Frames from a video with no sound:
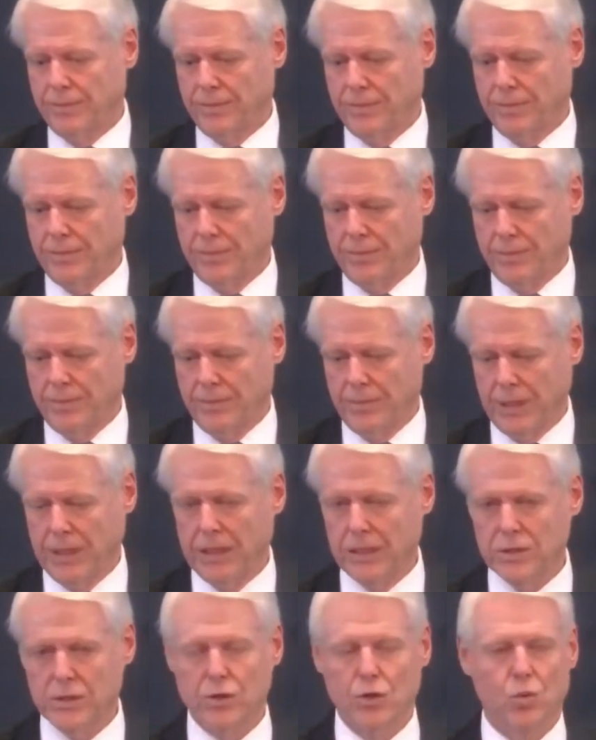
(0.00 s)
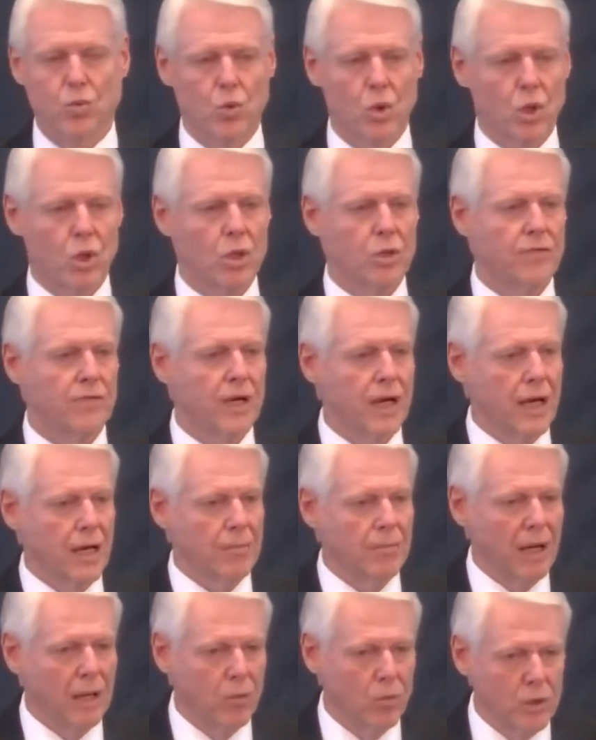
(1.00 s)
He is the Word of God by
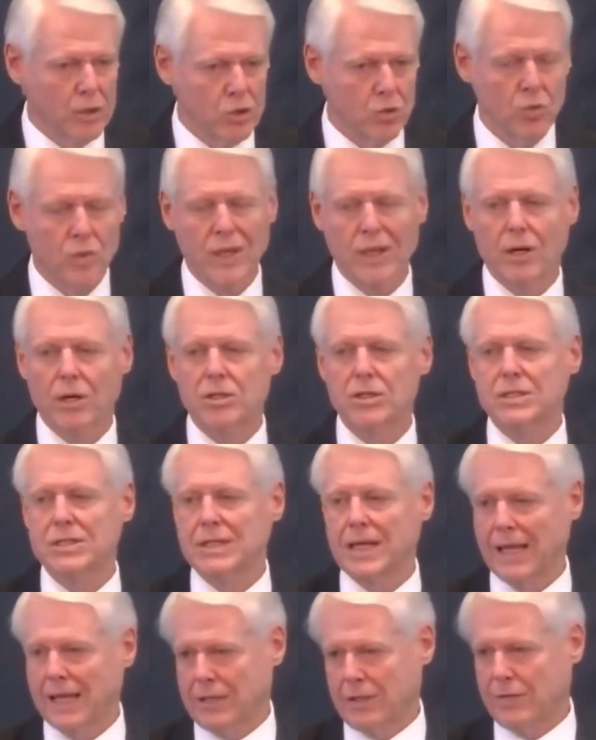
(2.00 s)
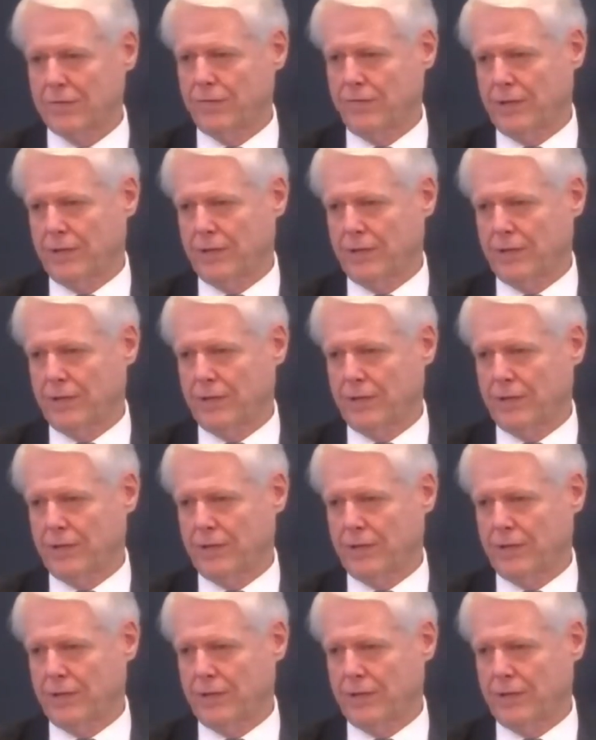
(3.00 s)
which we are sanctified.